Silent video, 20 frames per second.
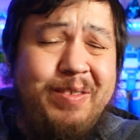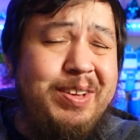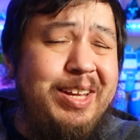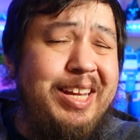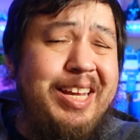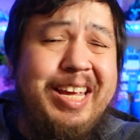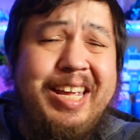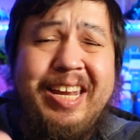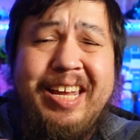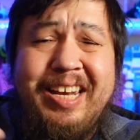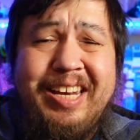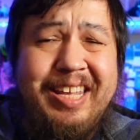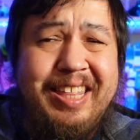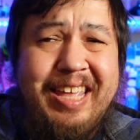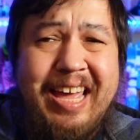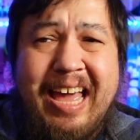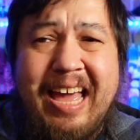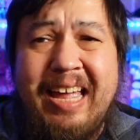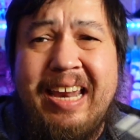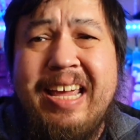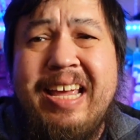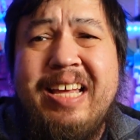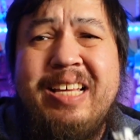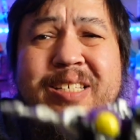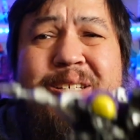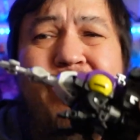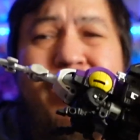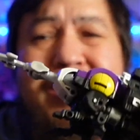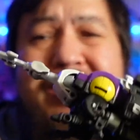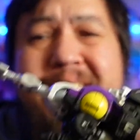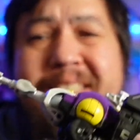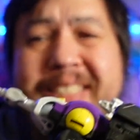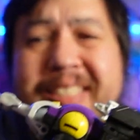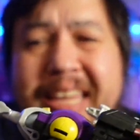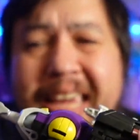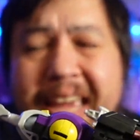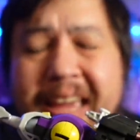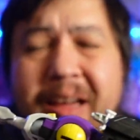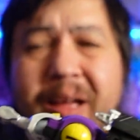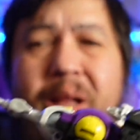even get into that. So on a
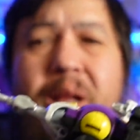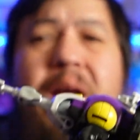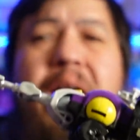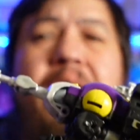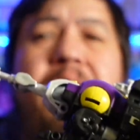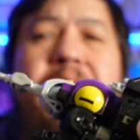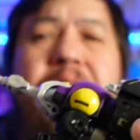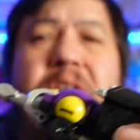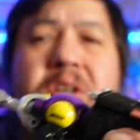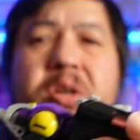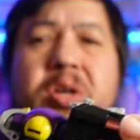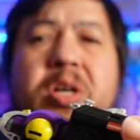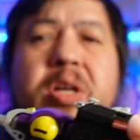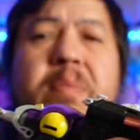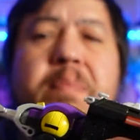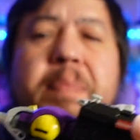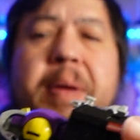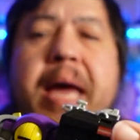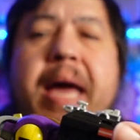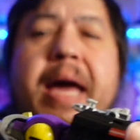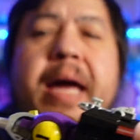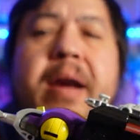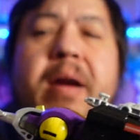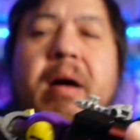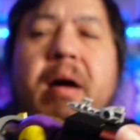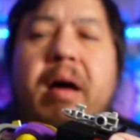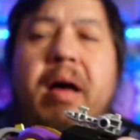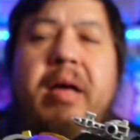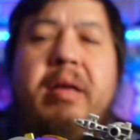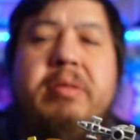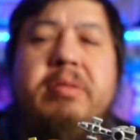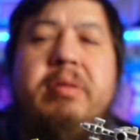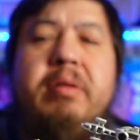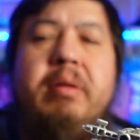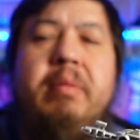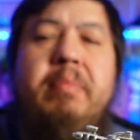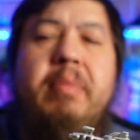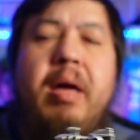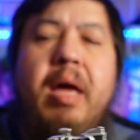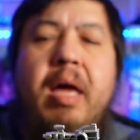scale of good, bad,
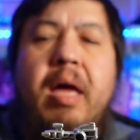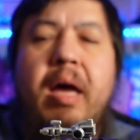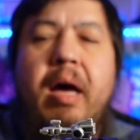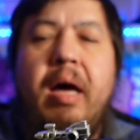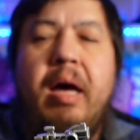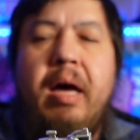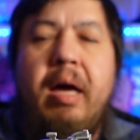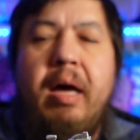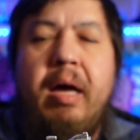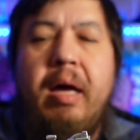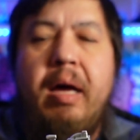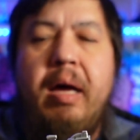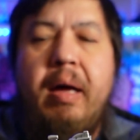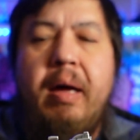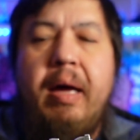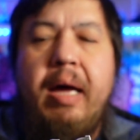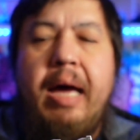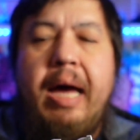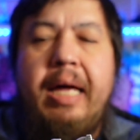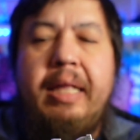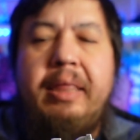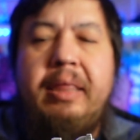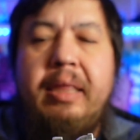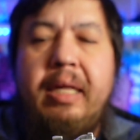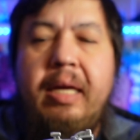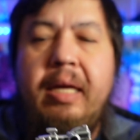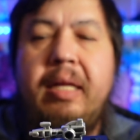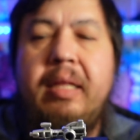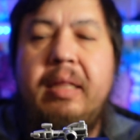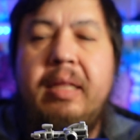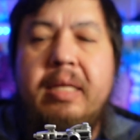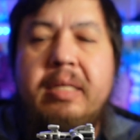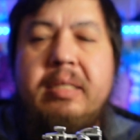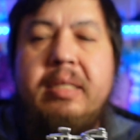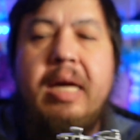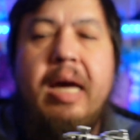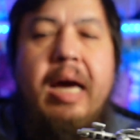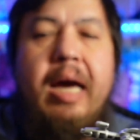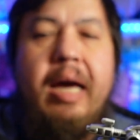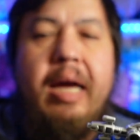awesome, uh, I think this
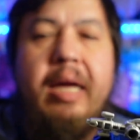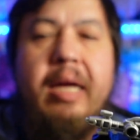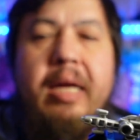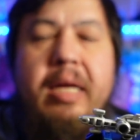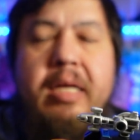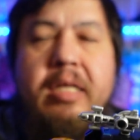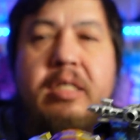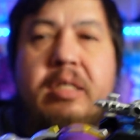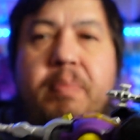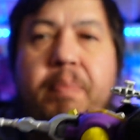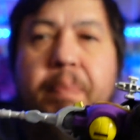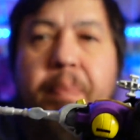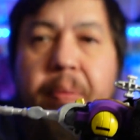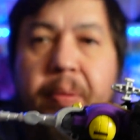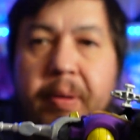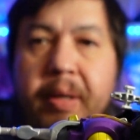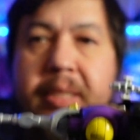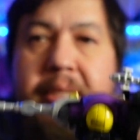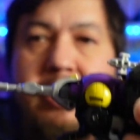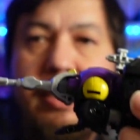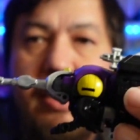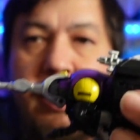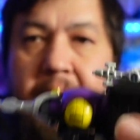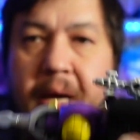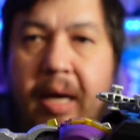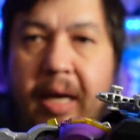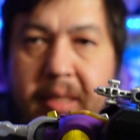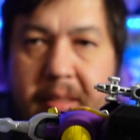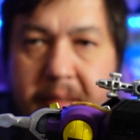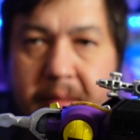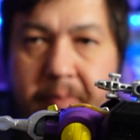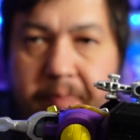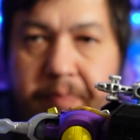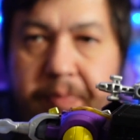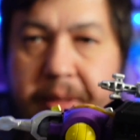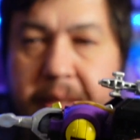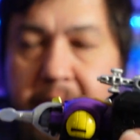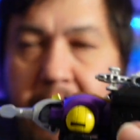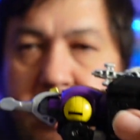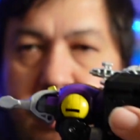guy is pretty
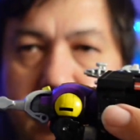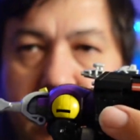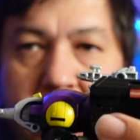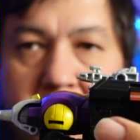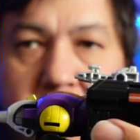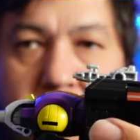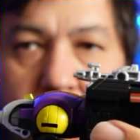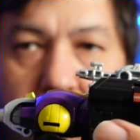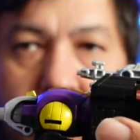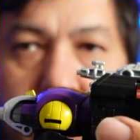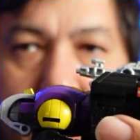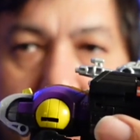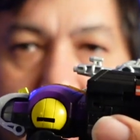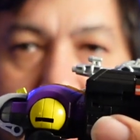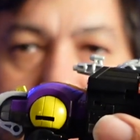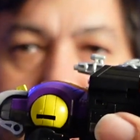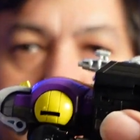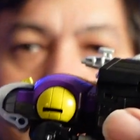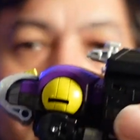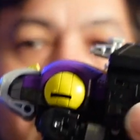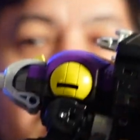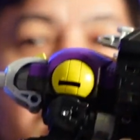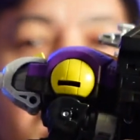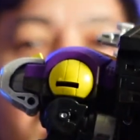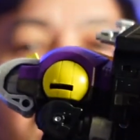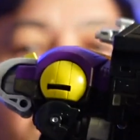awesome. Not not totally awesome,